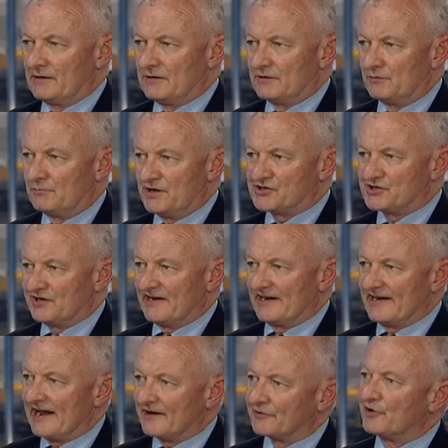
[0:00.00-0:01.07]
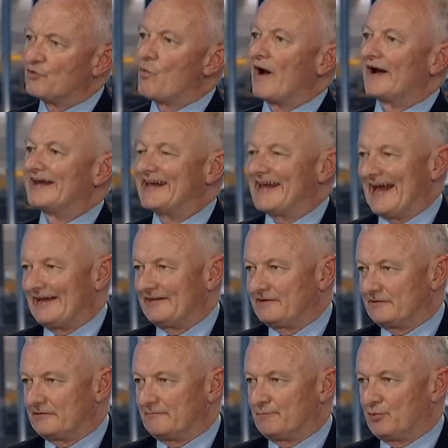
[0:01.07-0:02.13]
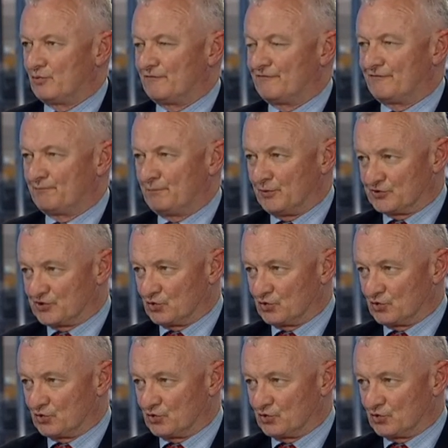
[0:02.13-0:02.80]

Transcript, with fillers: Commission had had only one candidate put, put mm-hmm.